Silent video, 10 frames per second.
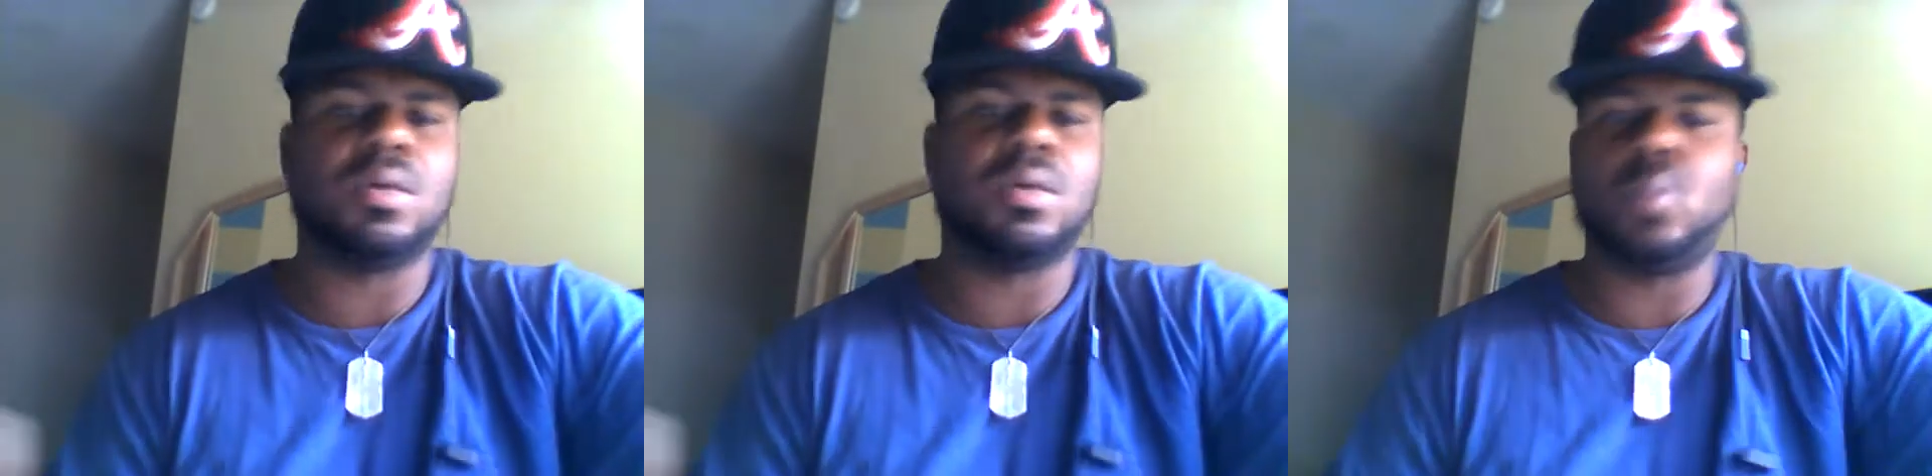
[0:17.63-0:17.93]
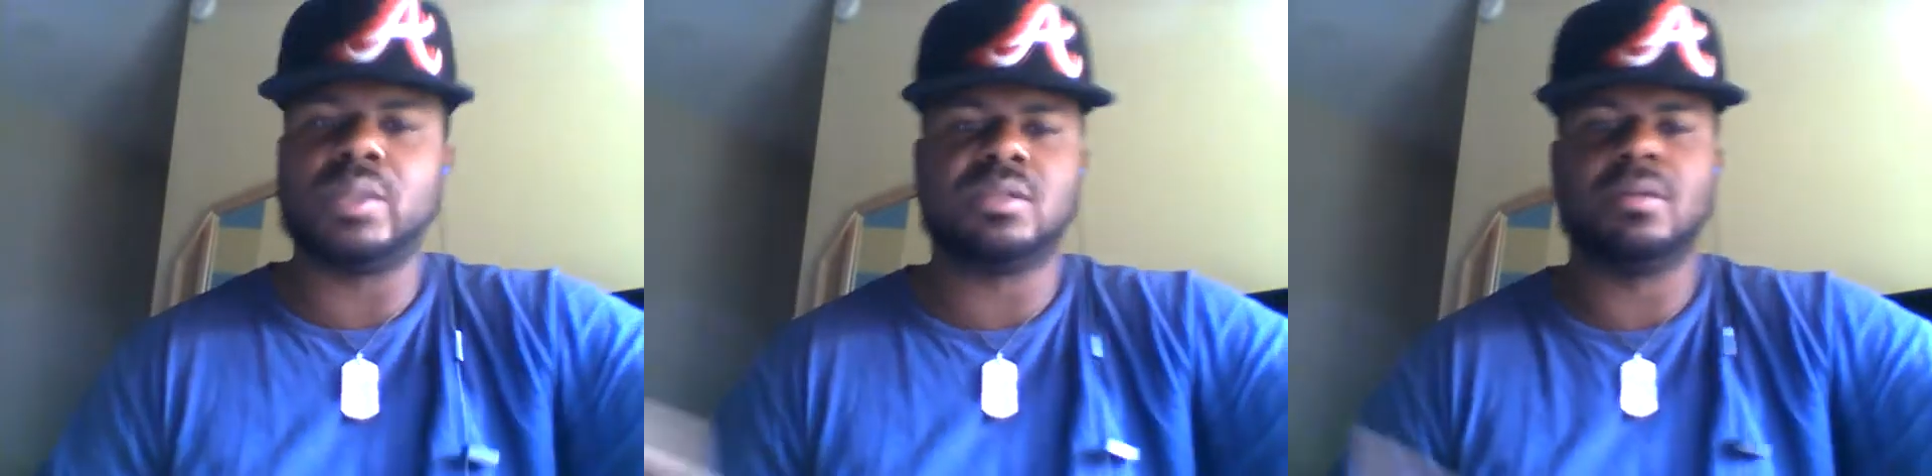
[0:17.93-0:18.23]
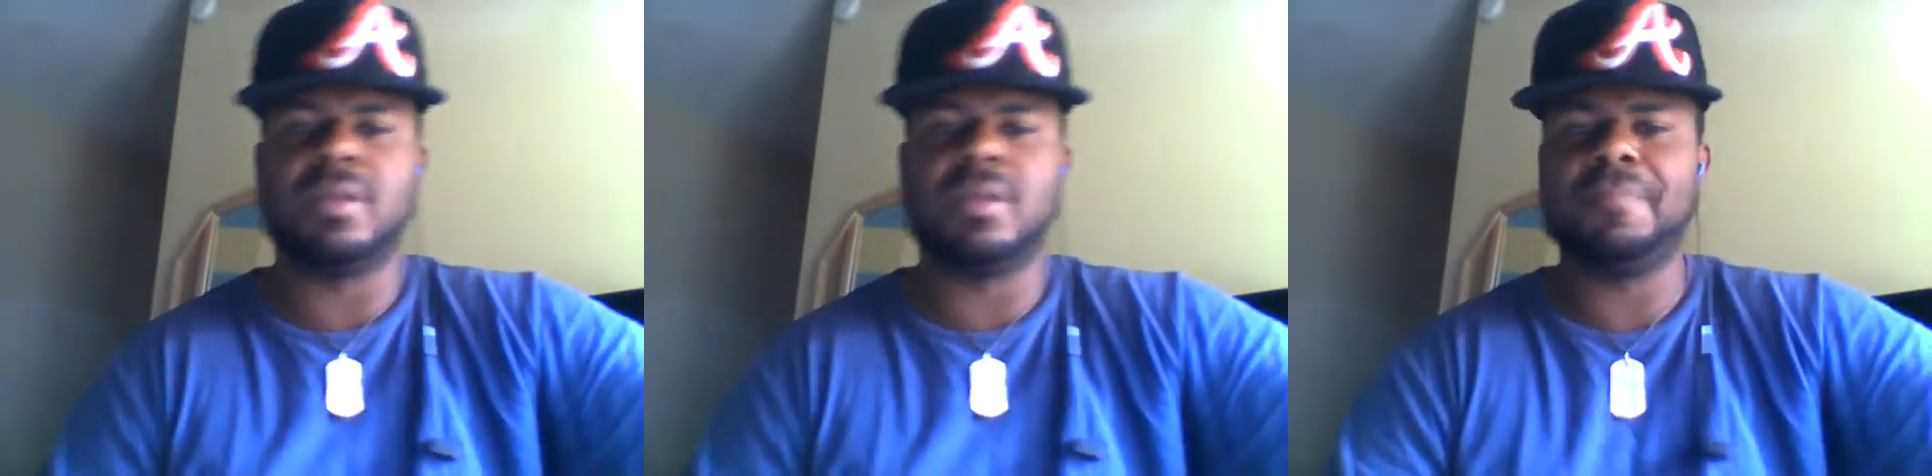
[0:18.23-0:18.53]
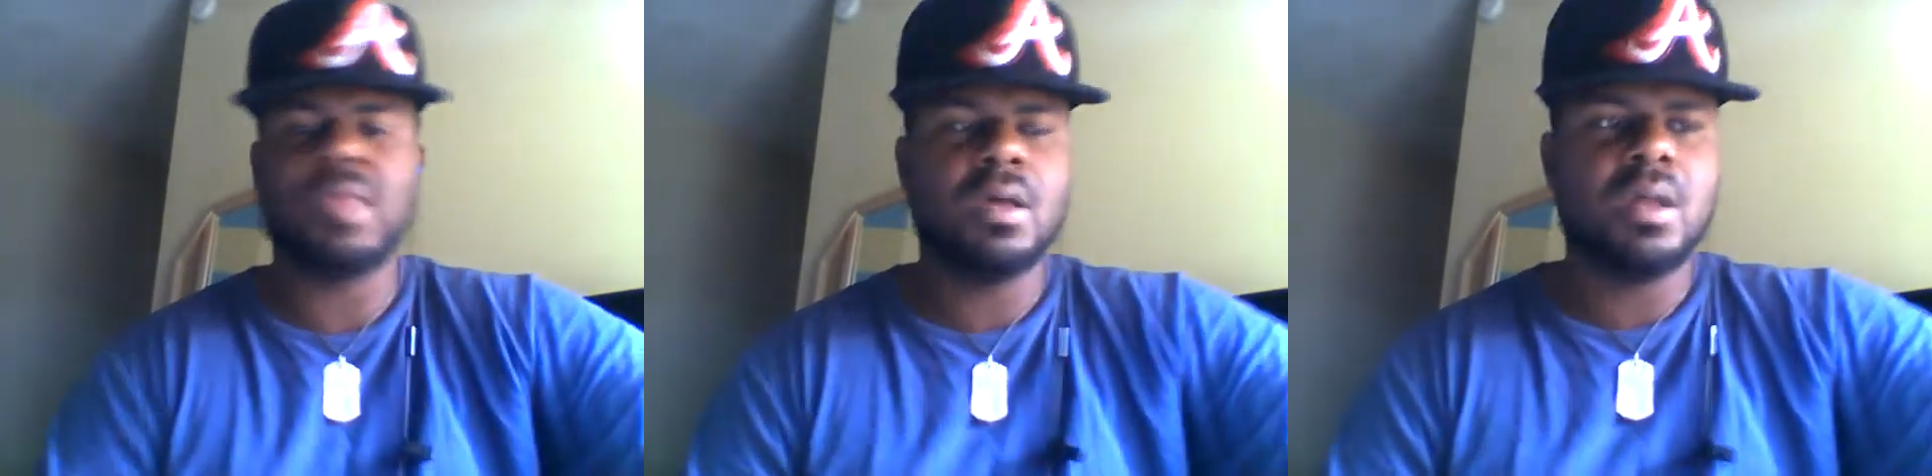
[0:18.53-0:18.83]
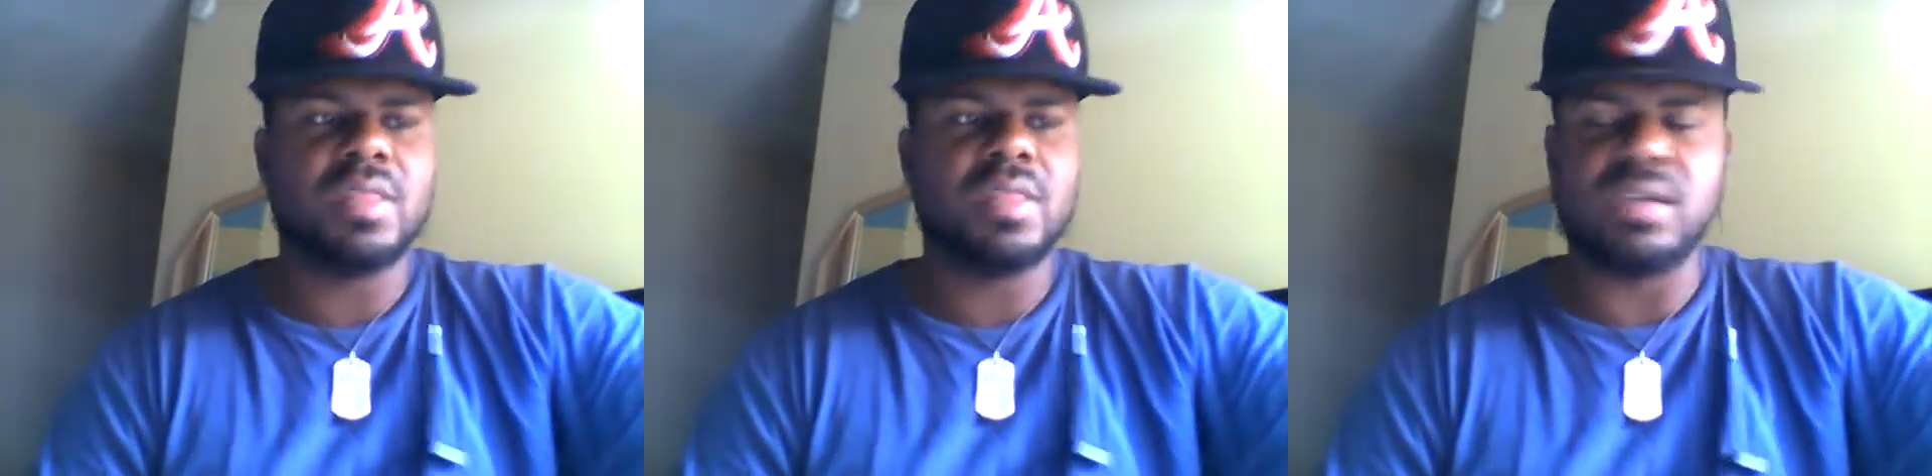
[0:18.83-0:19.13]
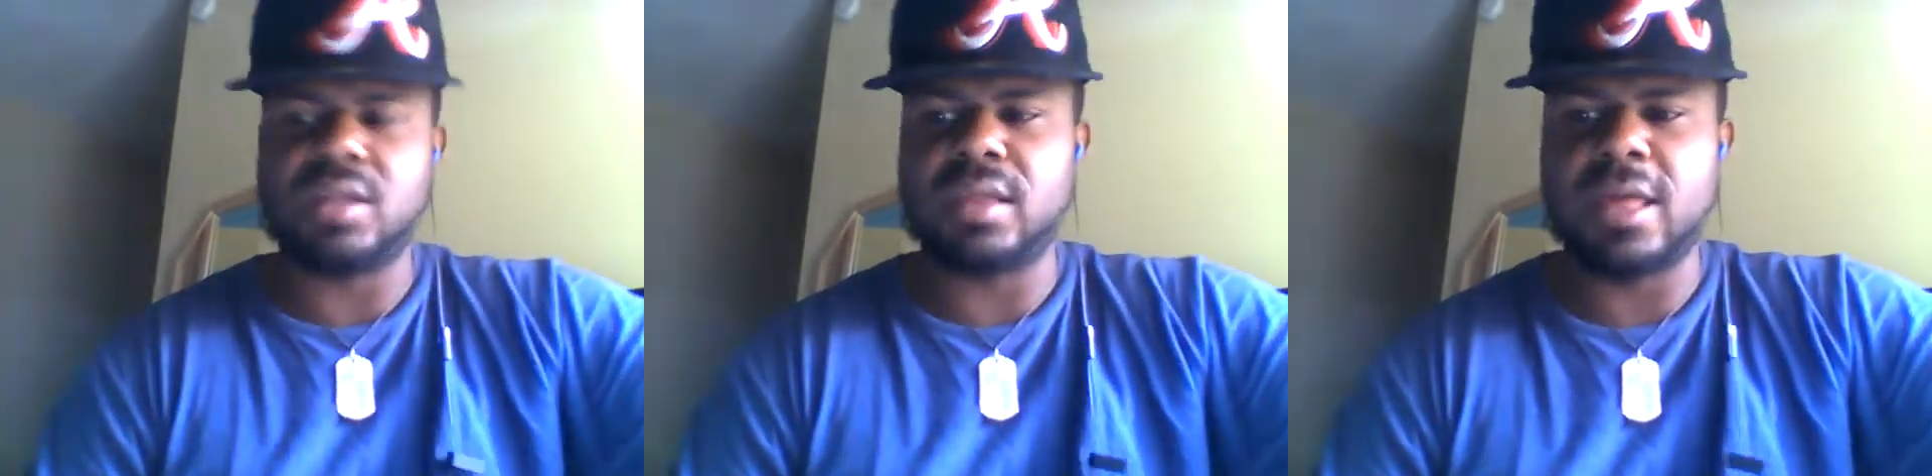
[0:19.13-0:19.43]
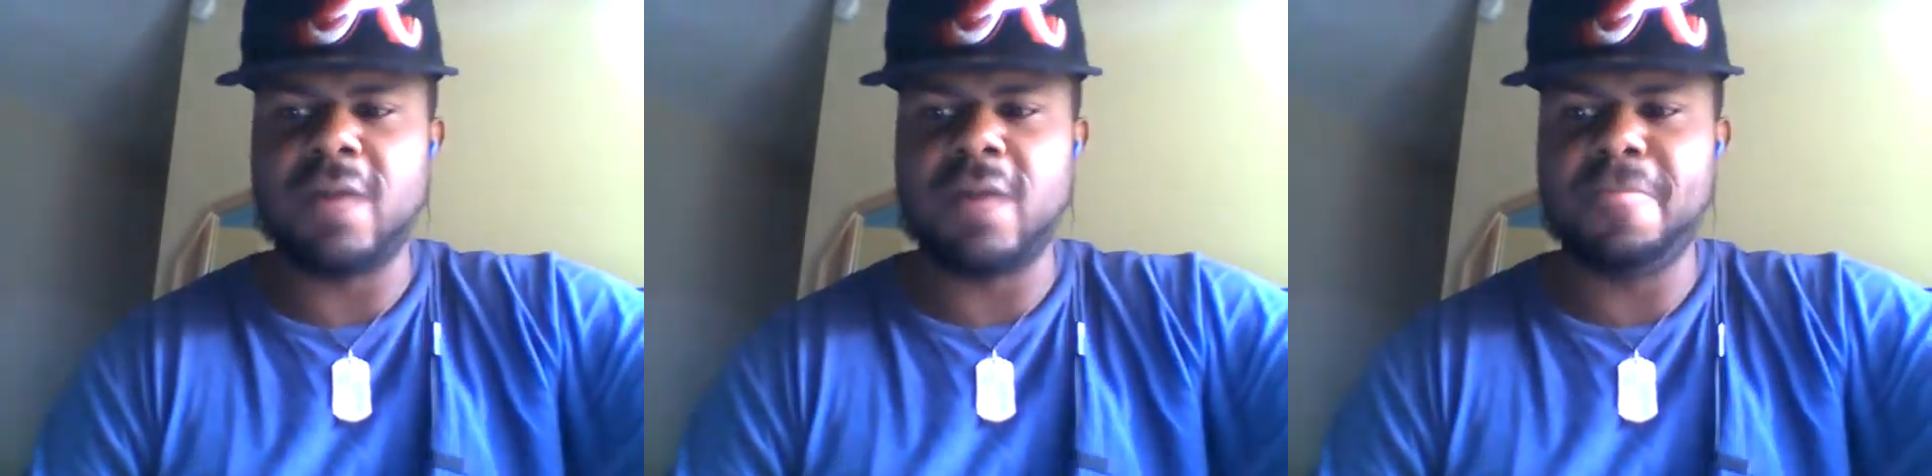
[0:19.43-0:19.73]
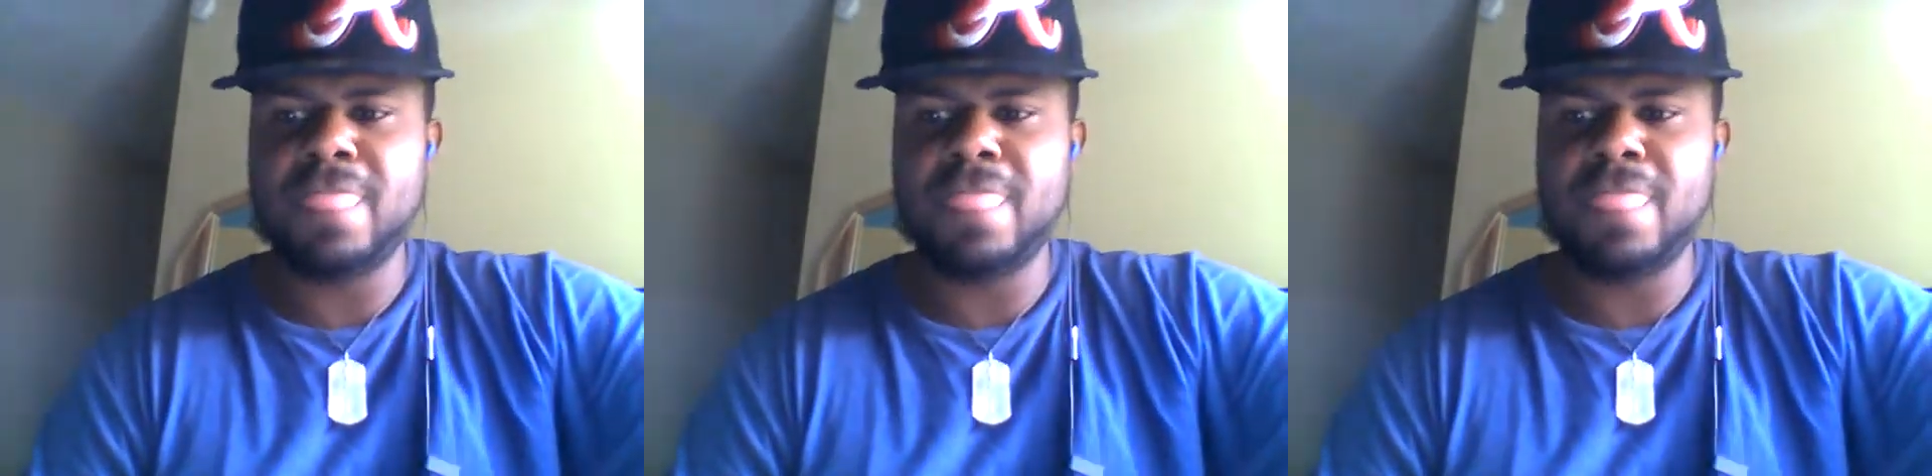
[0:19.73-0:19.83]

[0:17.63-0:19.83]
wisdom and things like that.